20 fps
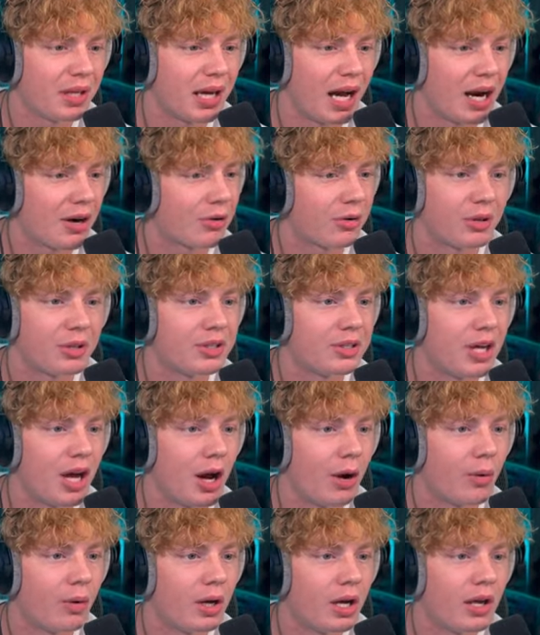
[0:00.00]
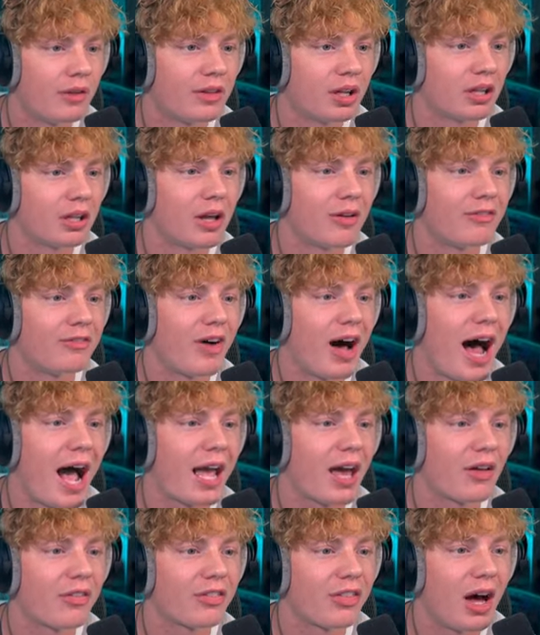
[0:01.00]
I don't really know. The
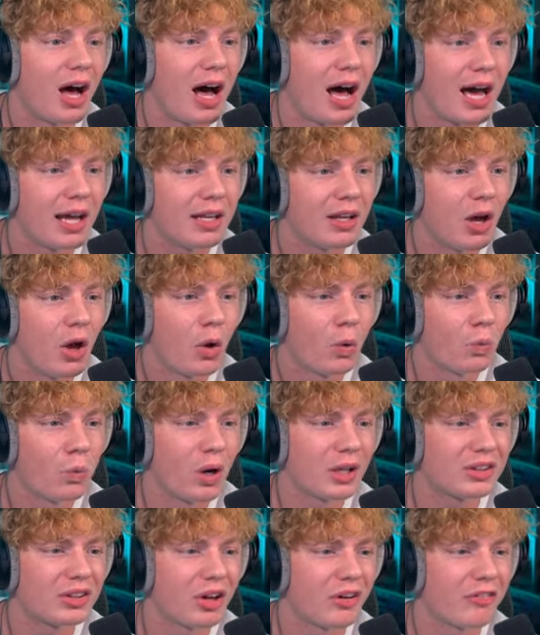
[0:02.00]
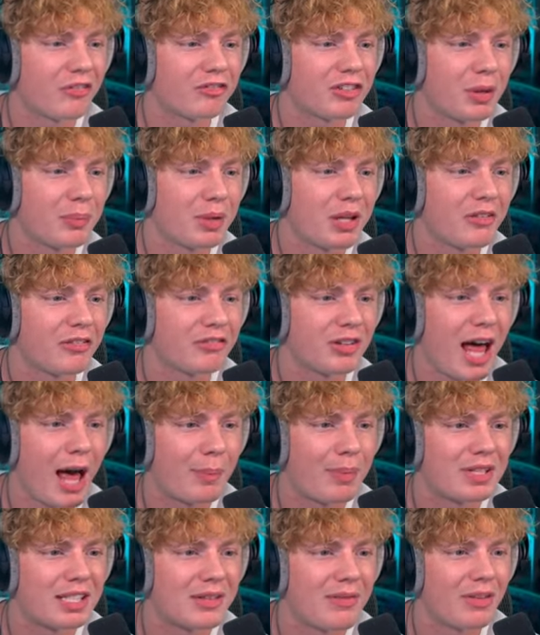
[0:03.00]
Leviathan? What the flippity
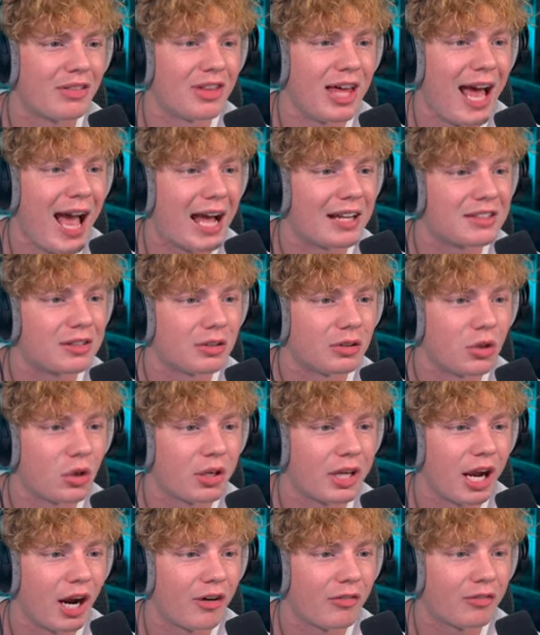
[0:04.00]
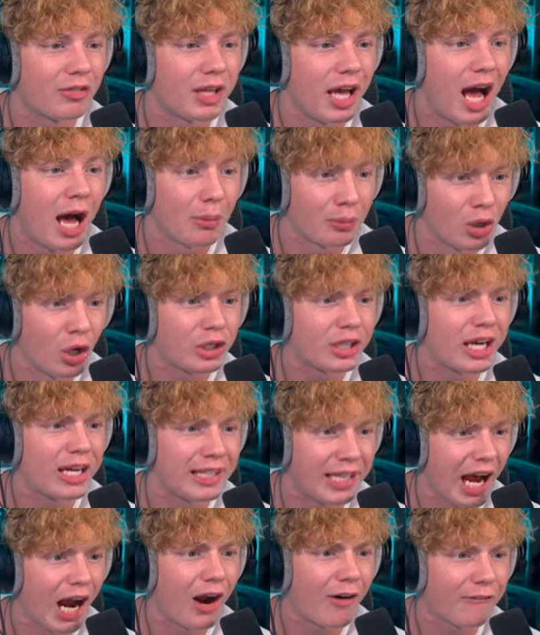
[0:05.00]
flap is even that? Look carefully. I'm
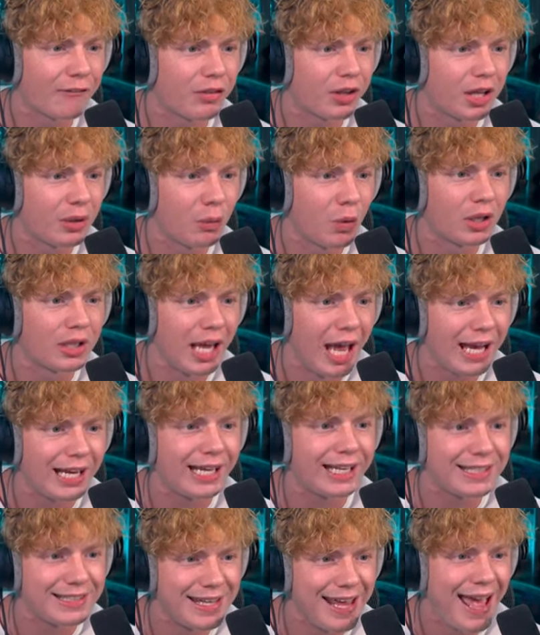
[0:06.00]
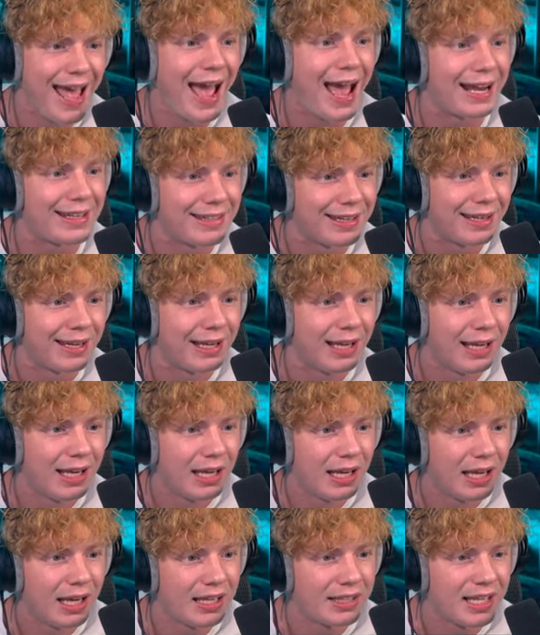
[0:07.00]
looking carefully. What the heck is that?
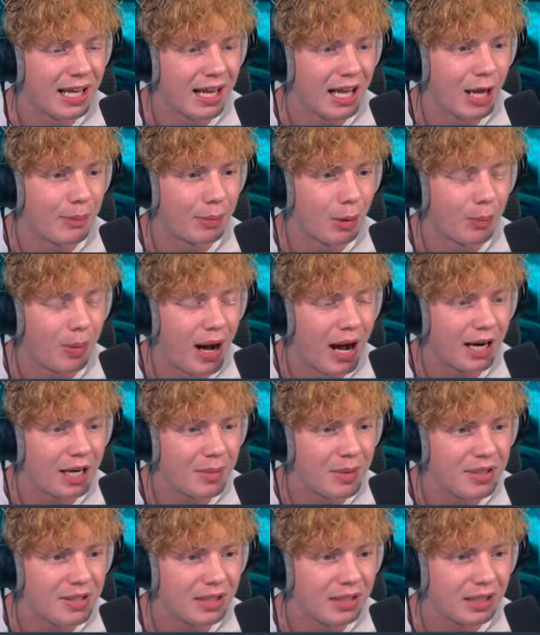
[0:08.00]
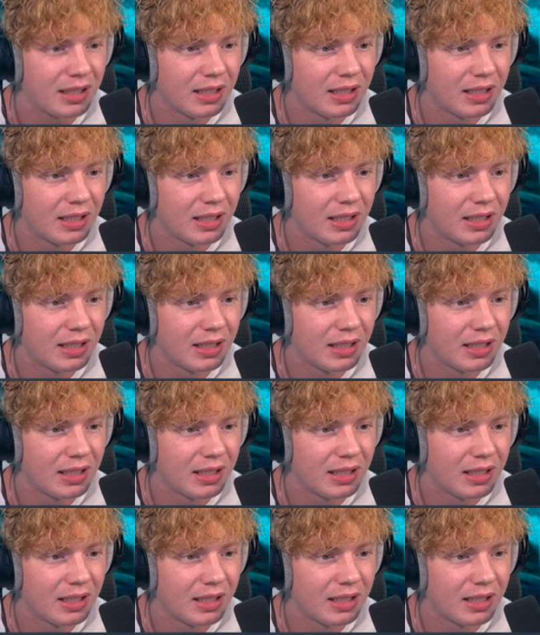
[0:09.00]
Is that a hippopotamus?